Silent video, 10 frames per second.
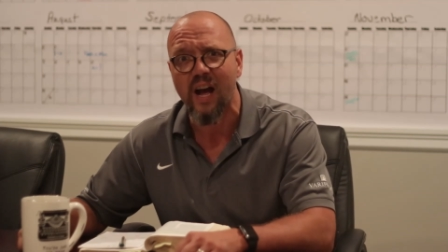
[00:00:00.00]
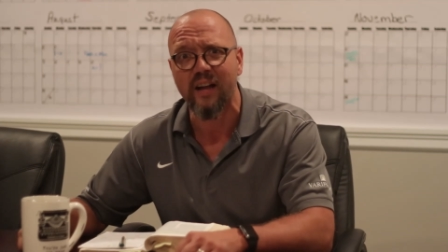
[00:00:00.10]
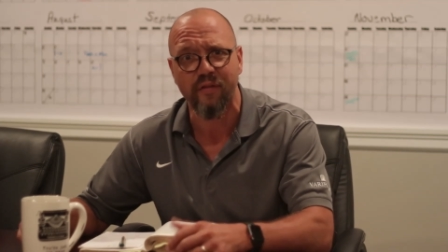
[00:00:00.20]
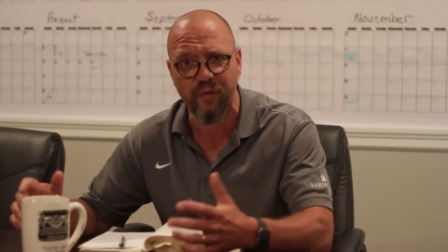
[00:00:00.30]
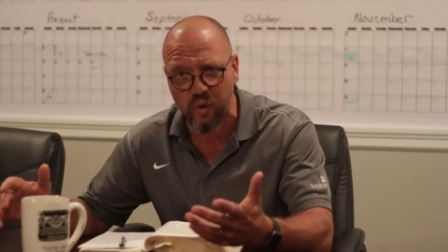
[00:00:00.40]

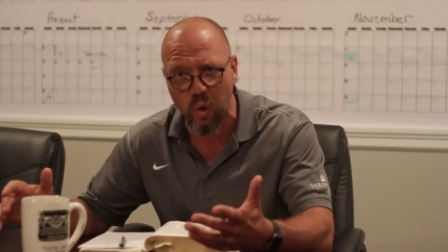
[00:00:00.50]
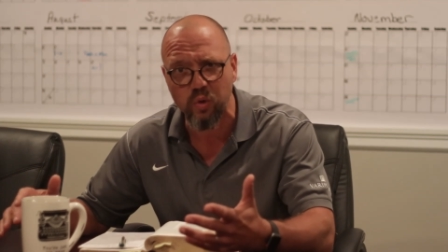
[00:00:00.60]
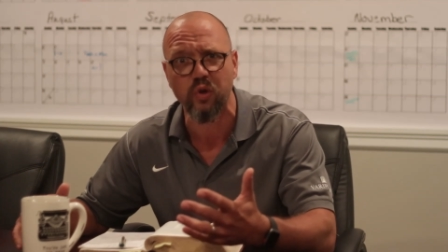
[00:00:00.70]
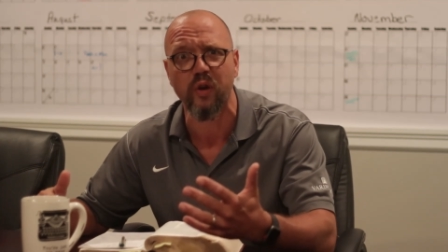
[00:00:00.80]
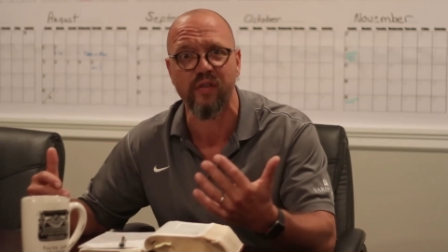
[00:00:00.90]
A different
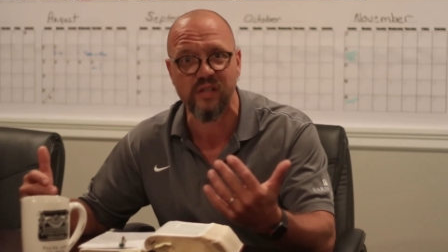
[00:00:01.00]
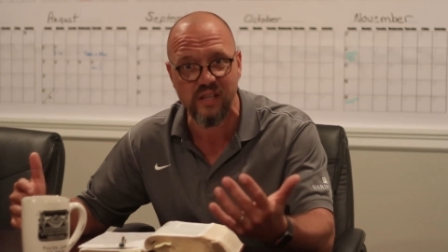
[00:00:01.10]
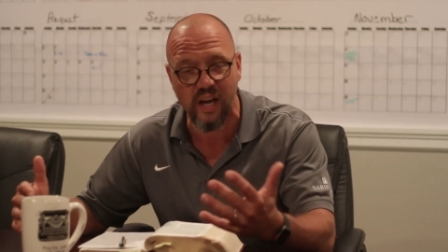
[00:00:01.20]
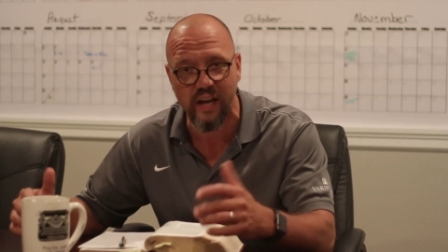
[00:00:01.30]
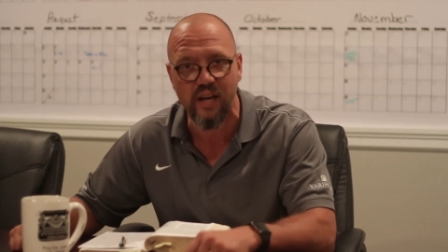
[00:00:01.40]
culture, different
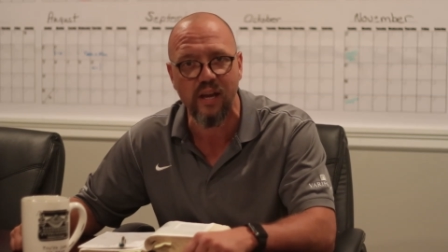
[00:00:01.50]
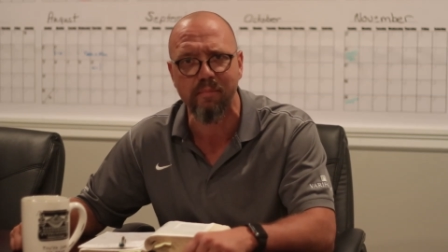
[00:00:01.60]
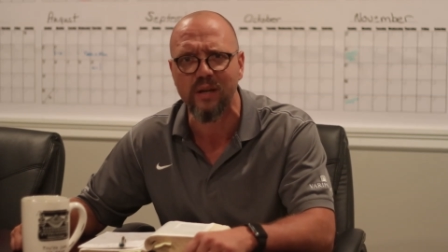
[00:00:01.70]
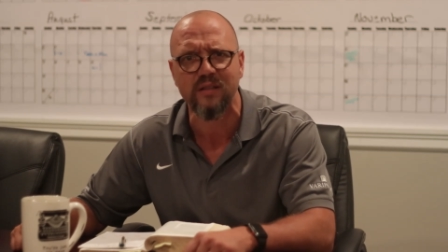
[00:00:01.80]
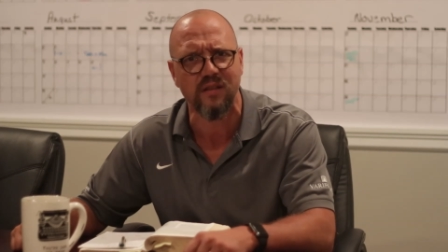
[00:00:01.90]

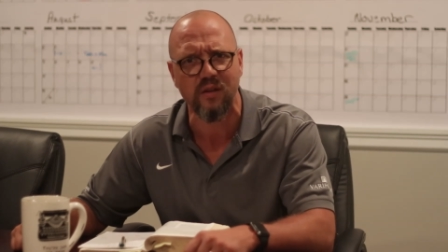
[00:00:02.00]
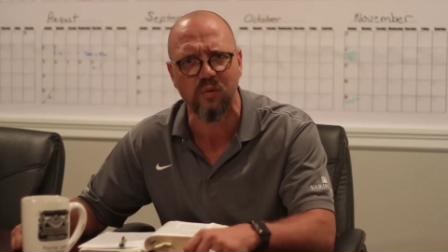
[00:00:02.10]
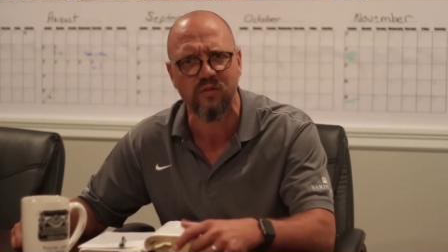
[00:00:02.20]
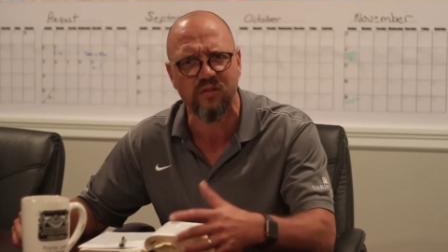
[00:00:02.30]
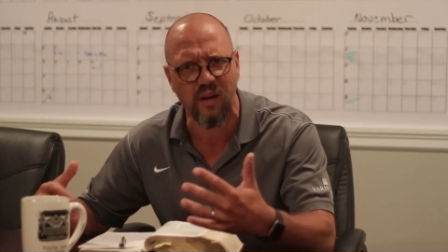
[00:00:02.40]
society, but
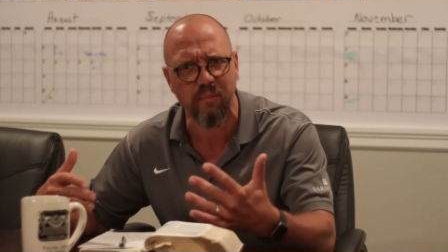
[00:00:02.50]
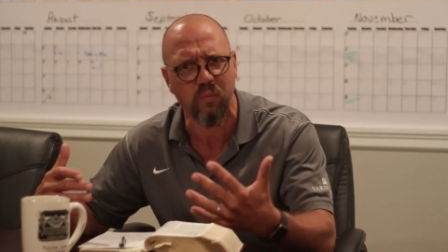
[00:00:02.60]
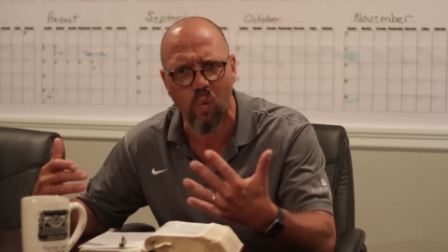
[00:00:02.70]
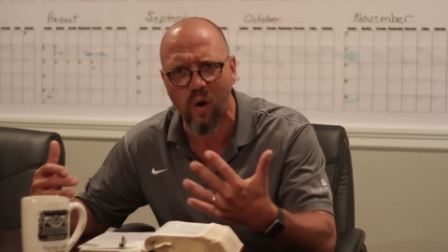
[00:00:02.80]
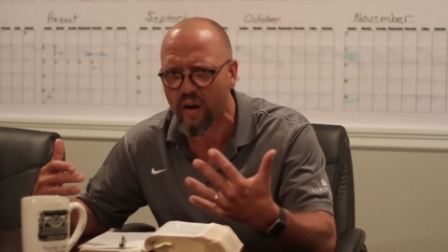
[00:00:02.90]
still
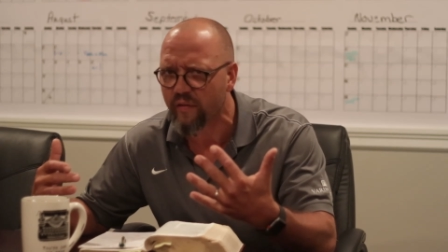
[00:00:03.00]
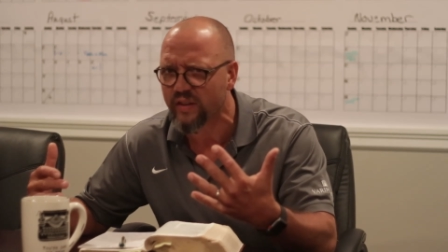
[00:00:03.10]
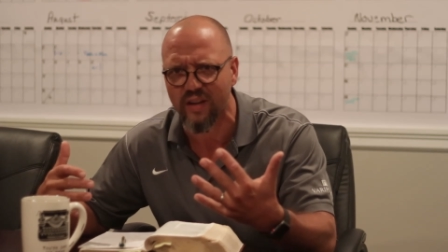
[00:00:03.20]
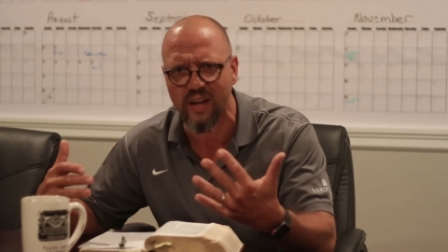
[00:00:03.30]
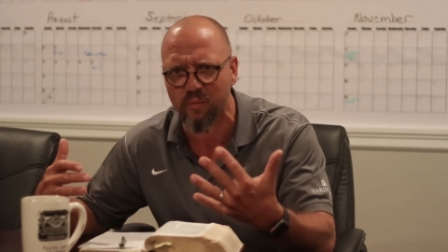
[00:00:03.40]
some of
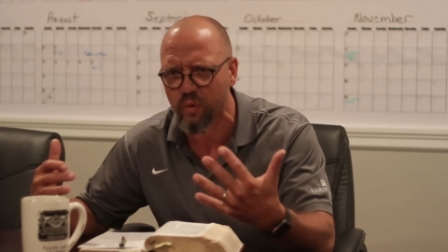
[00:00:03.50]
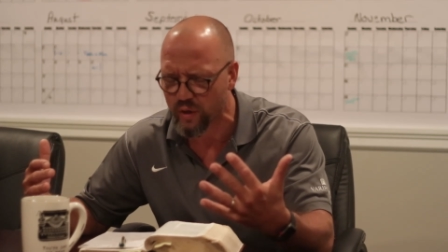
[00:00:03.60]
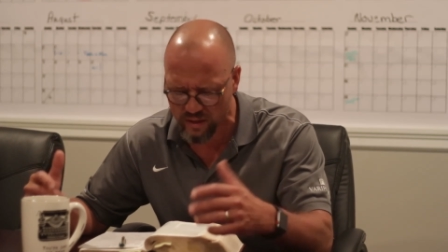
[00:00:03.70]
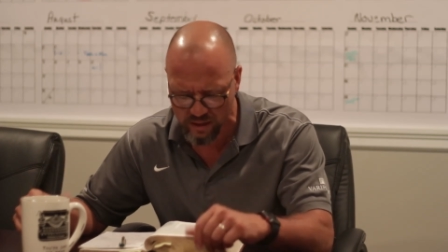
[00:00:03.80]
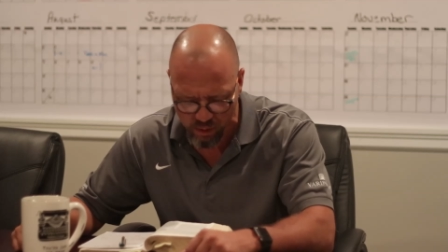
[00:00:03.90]
the same
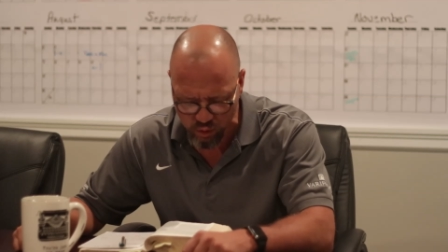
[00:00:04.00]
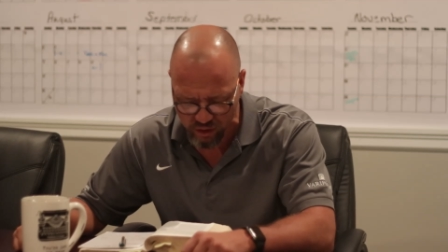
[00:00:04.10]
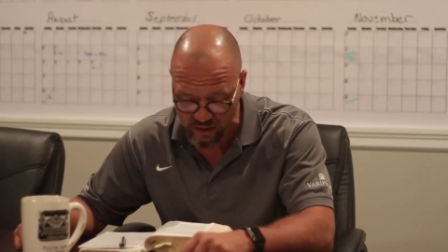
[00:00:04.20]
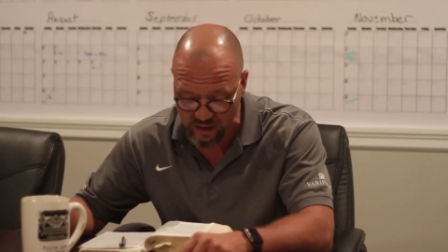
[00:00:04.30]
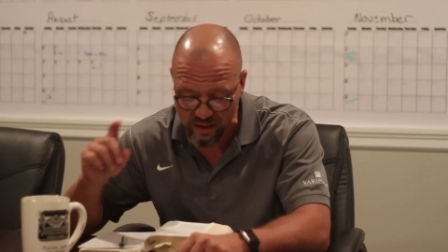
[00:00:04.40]
crazy emotions.